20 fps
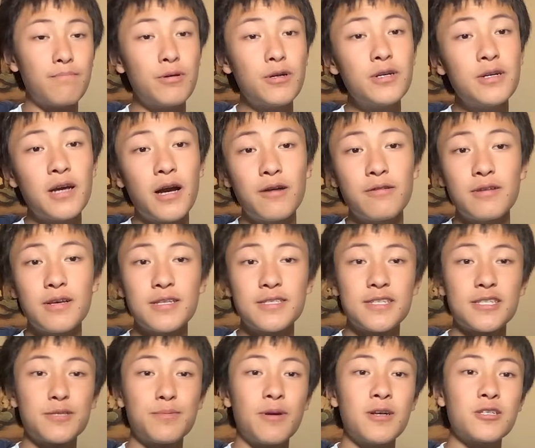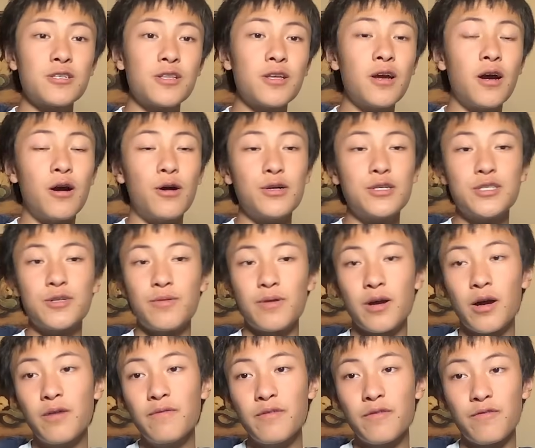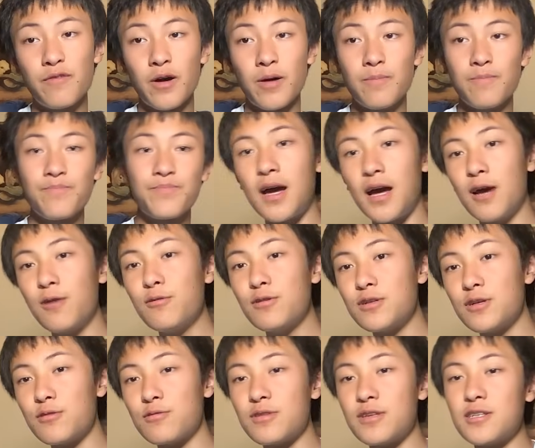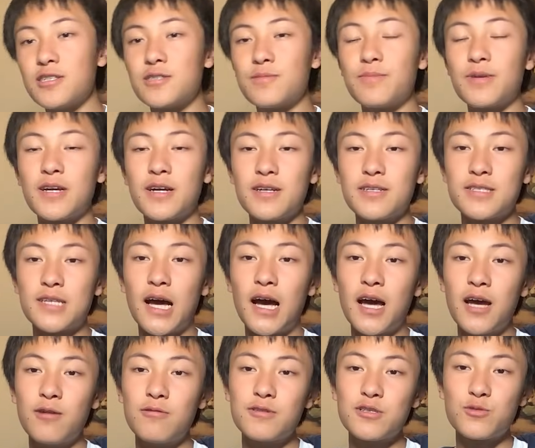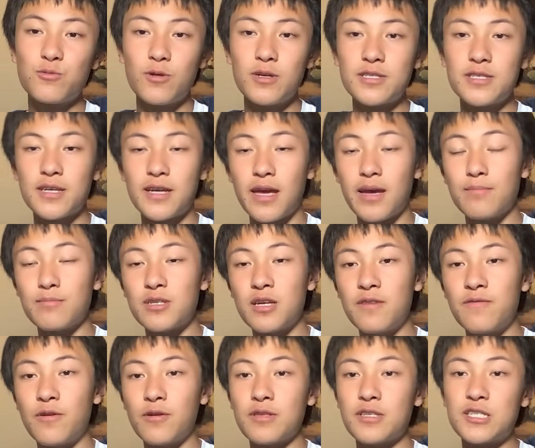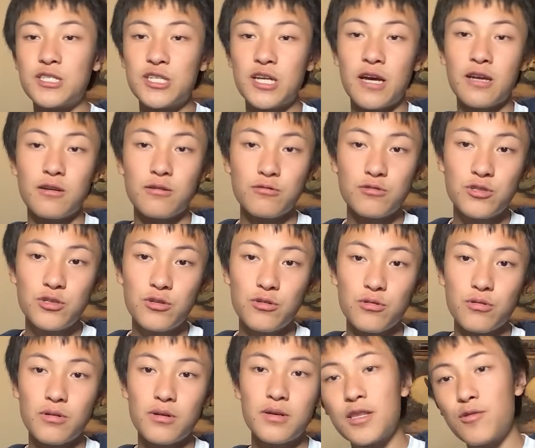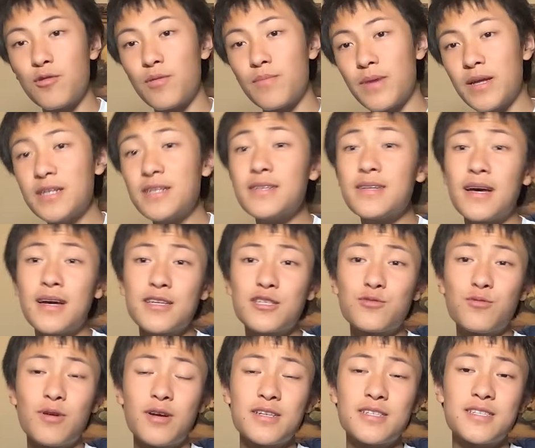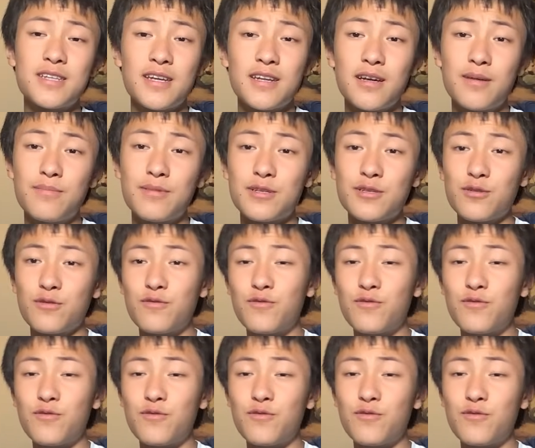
burnout is especially hard to recover from. I will know this because I was once a game dev on this channel too. There were many nights where I stayed up until